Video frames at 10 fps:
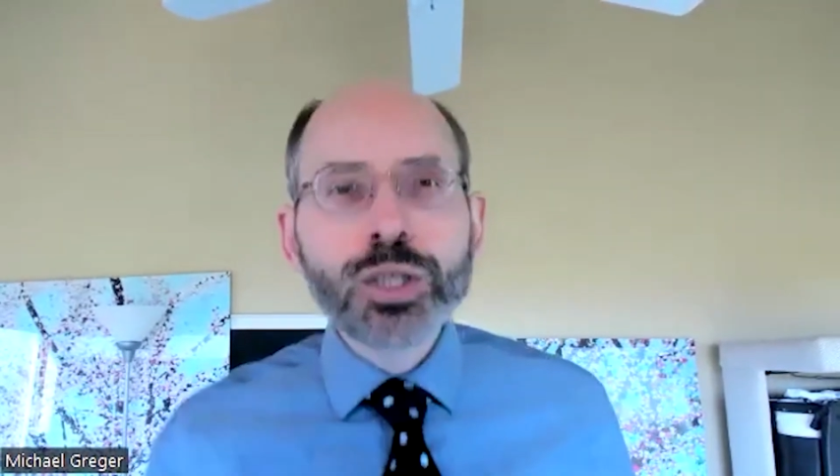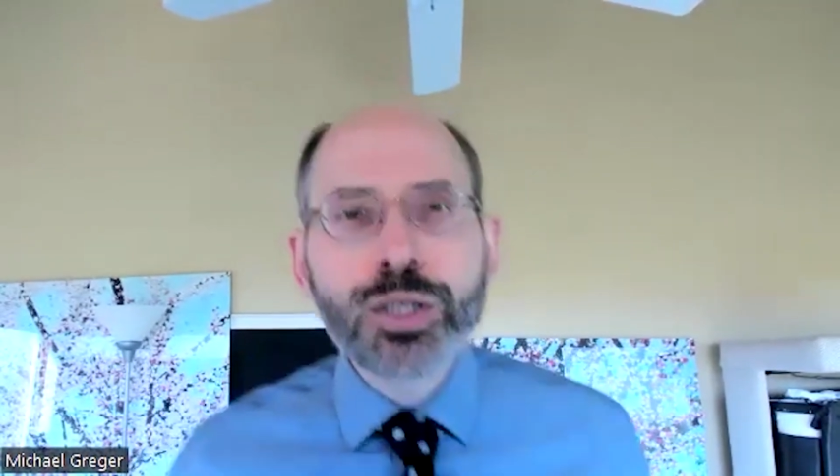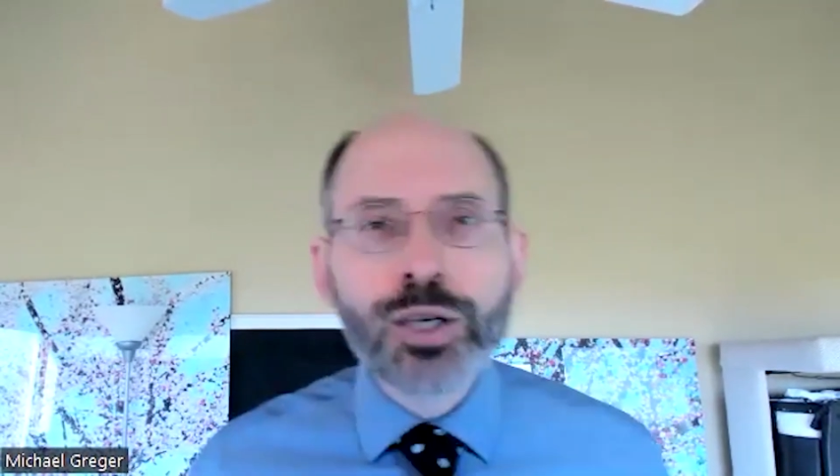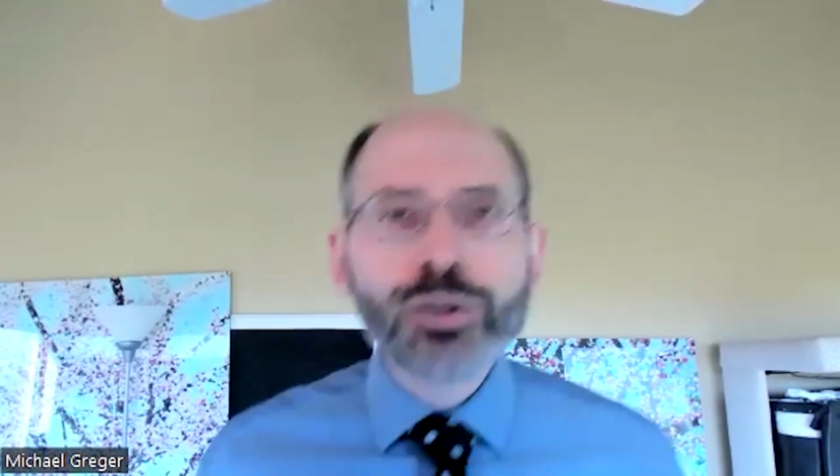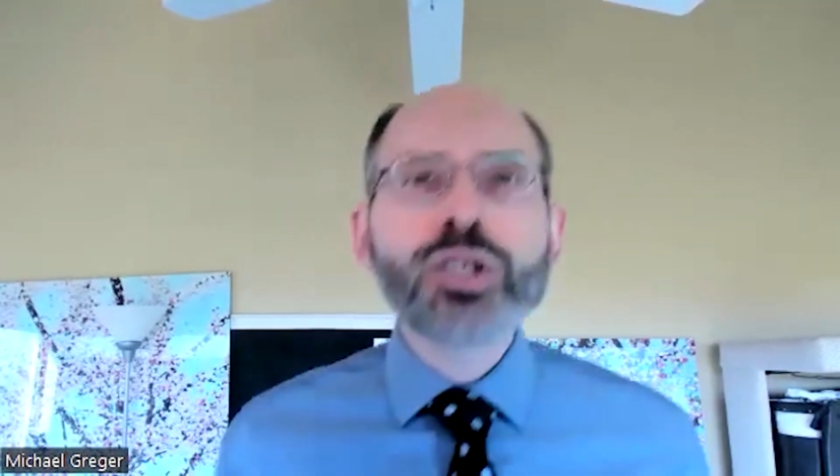
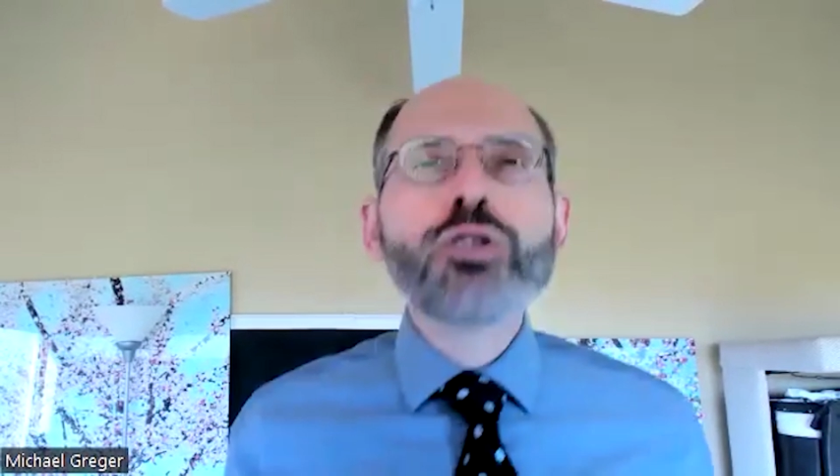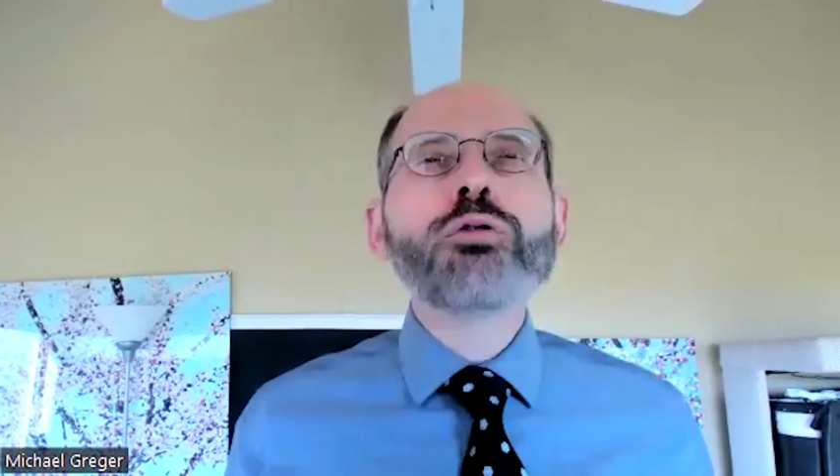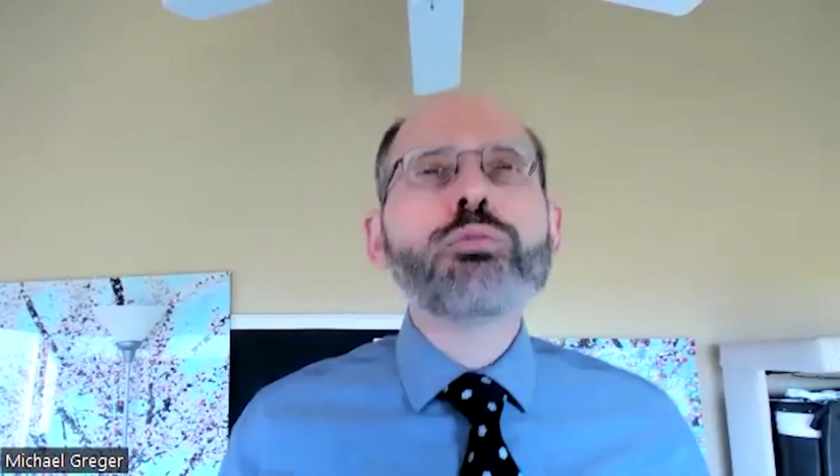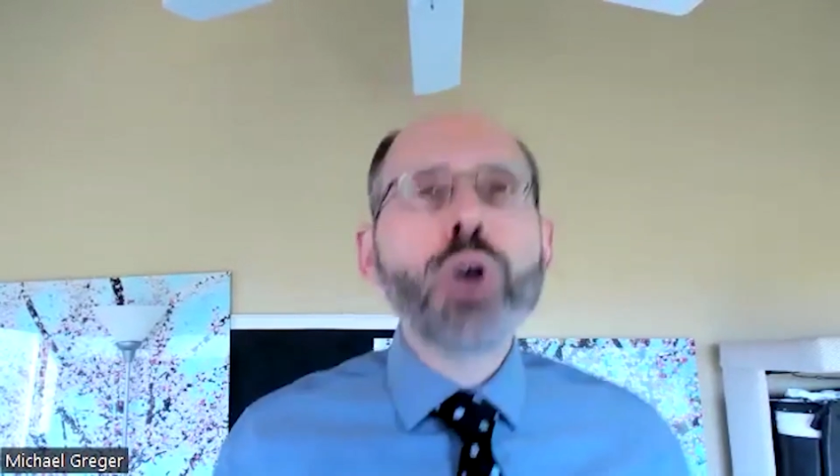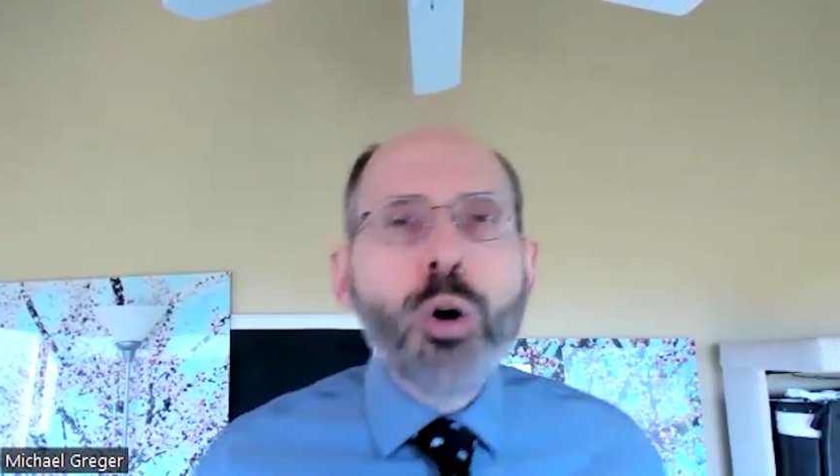just
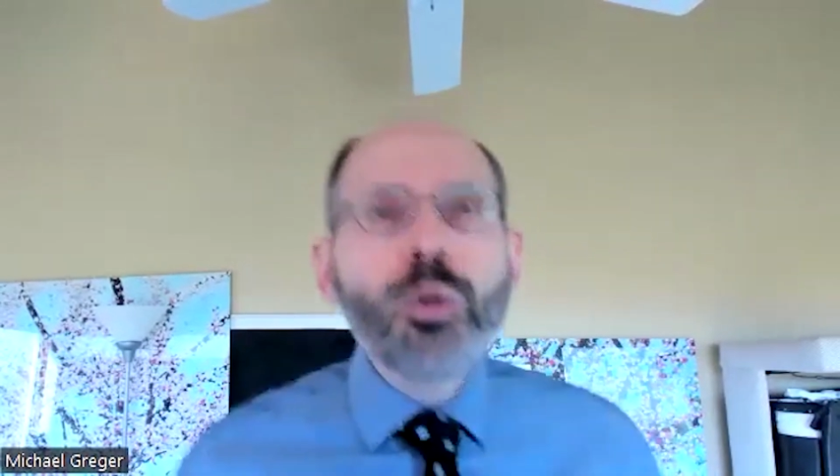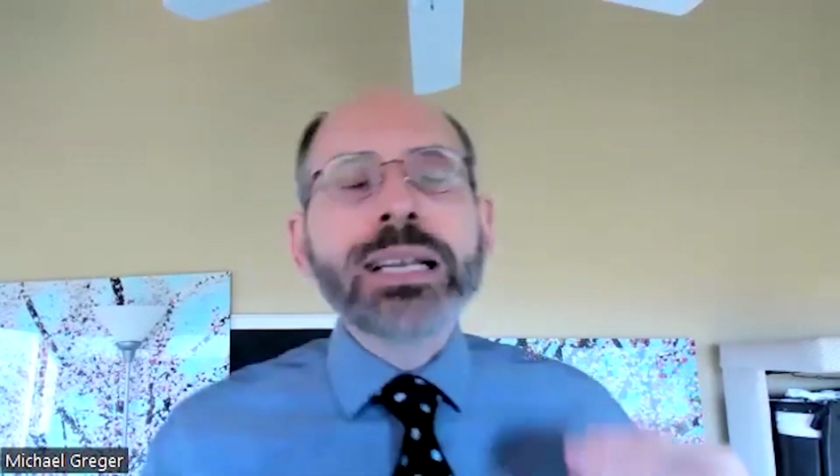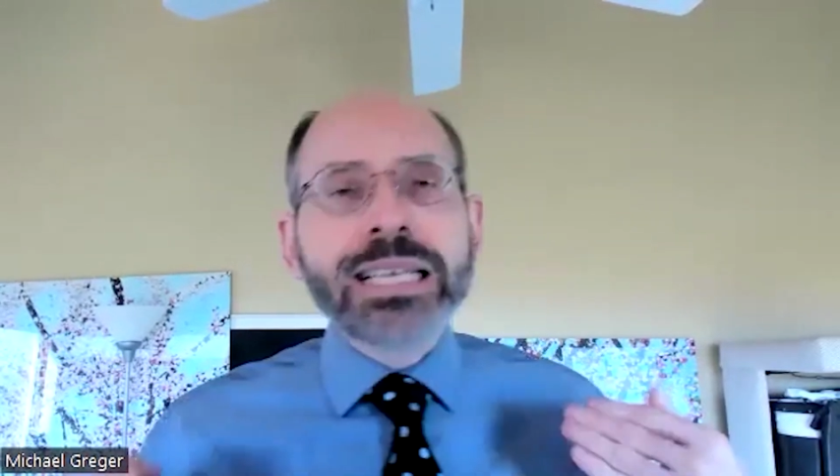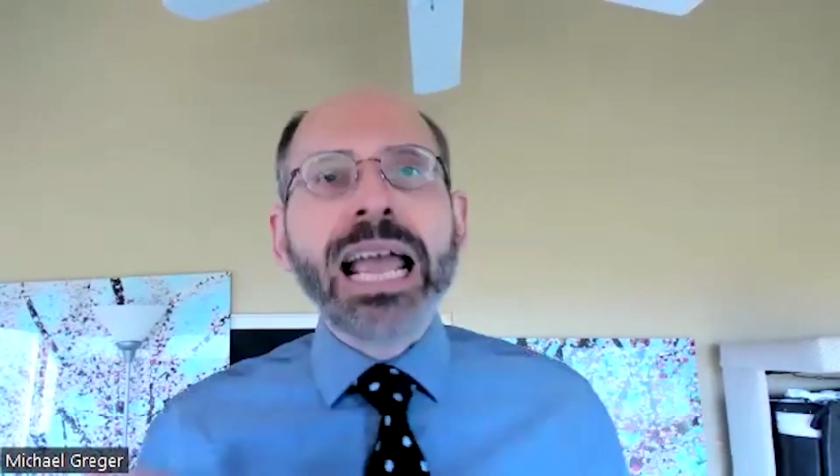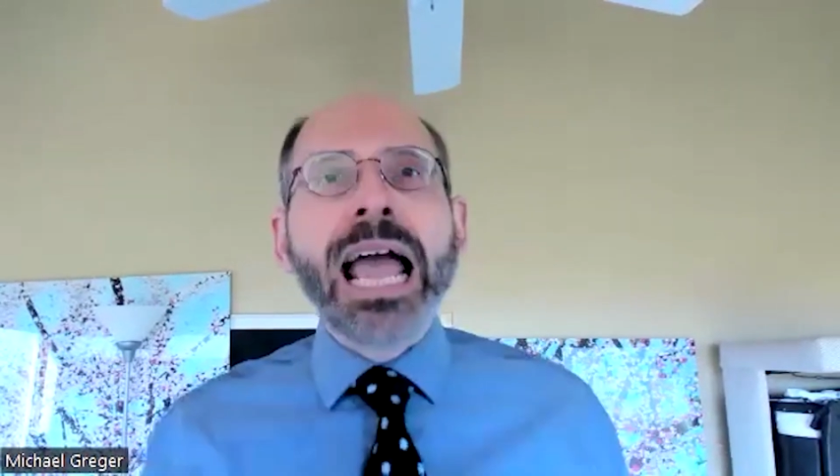throwing
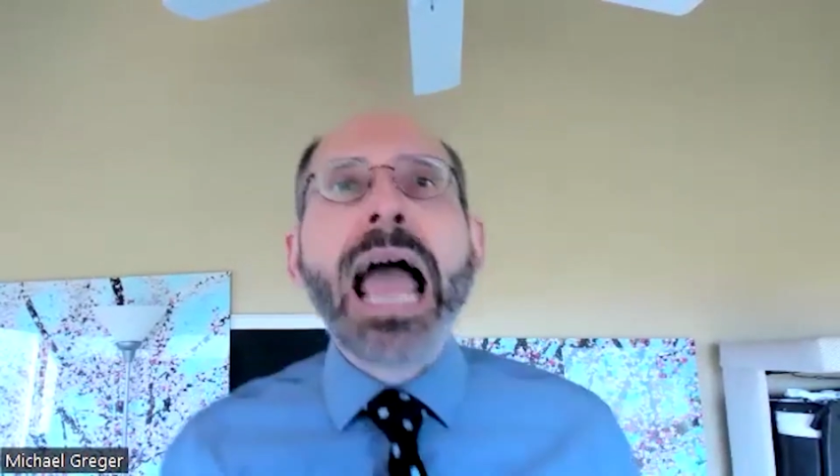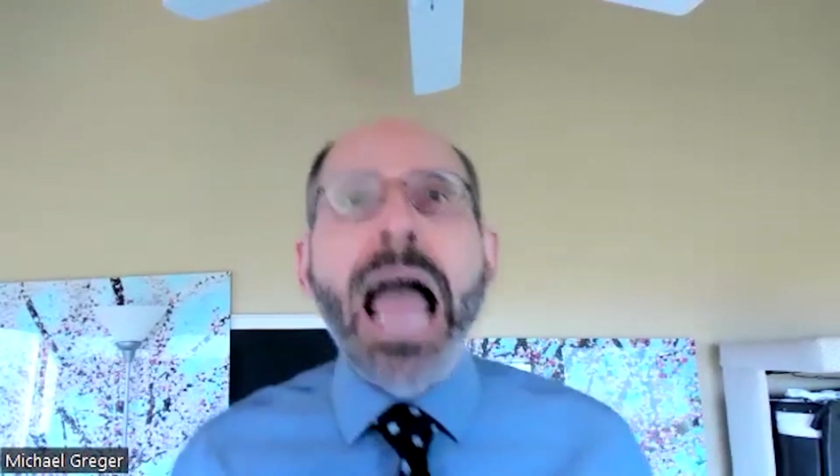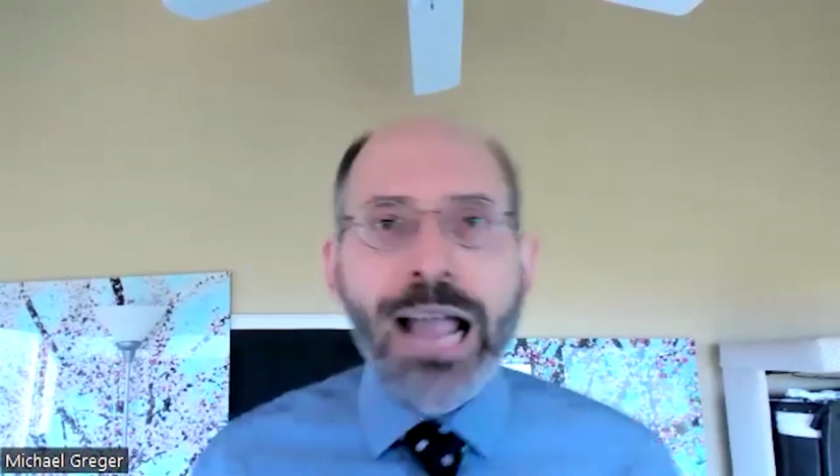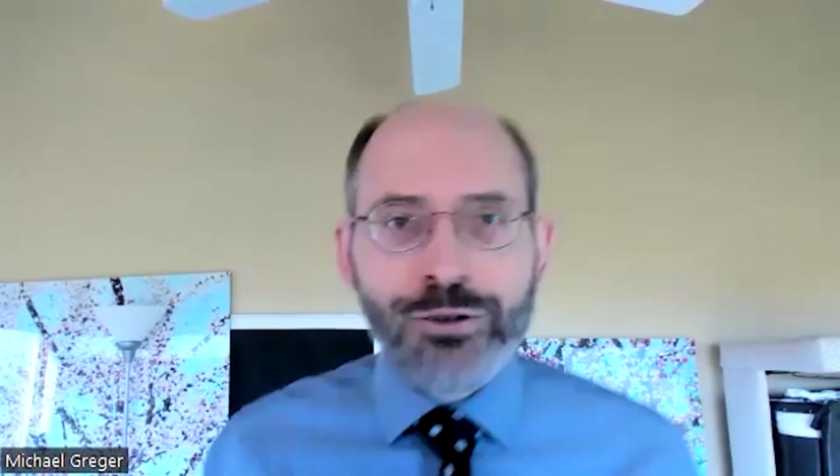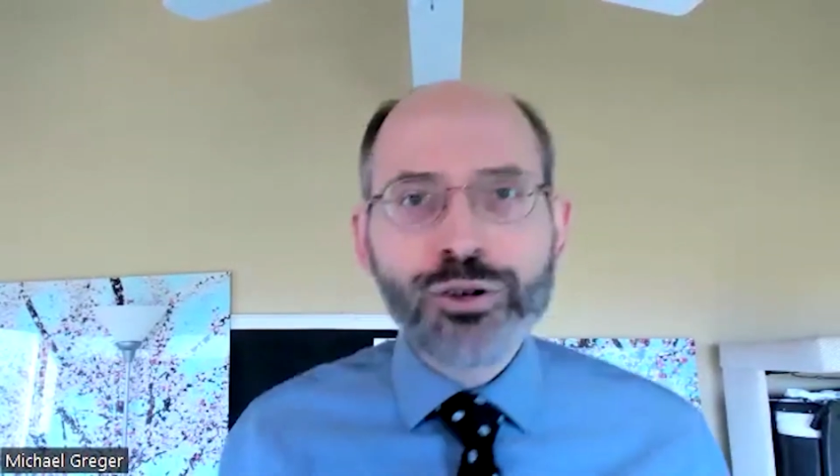
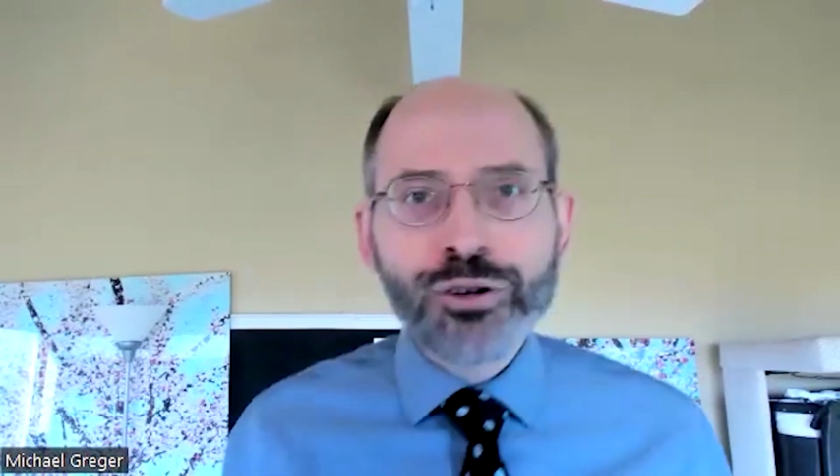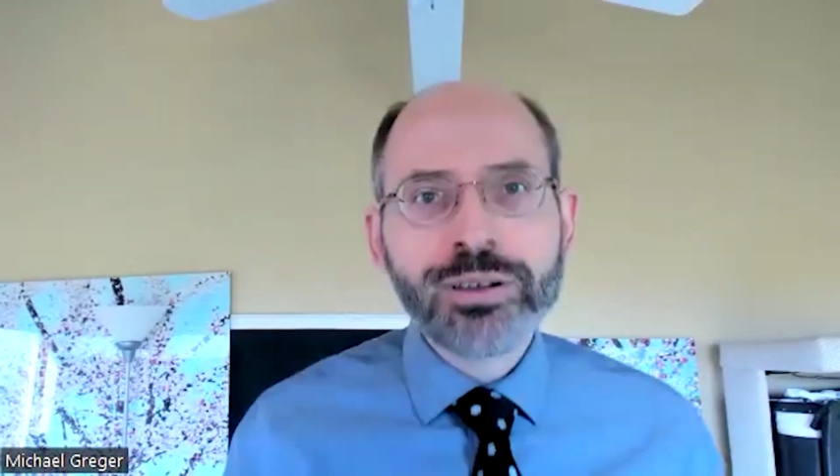cash